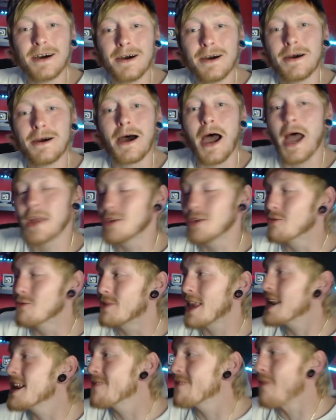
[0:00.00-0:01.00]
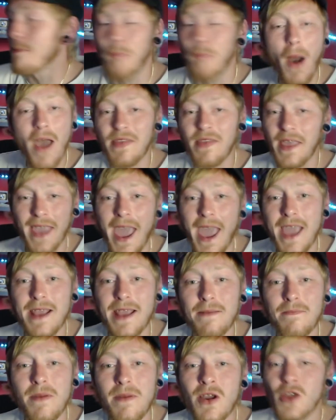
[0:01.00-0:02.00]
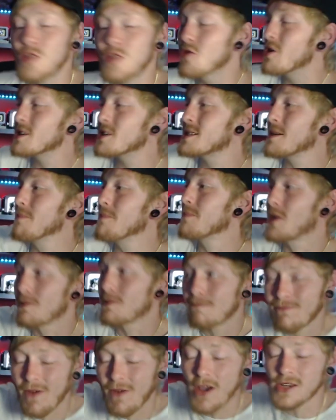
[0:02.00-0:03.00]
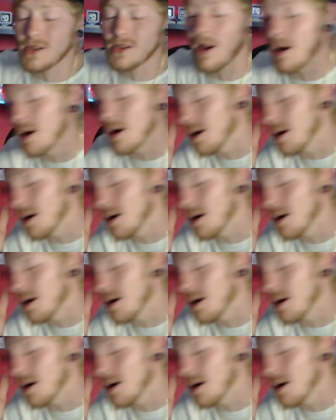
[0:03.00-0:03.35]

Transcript: and you didn't even buy the game. You got some version. Oh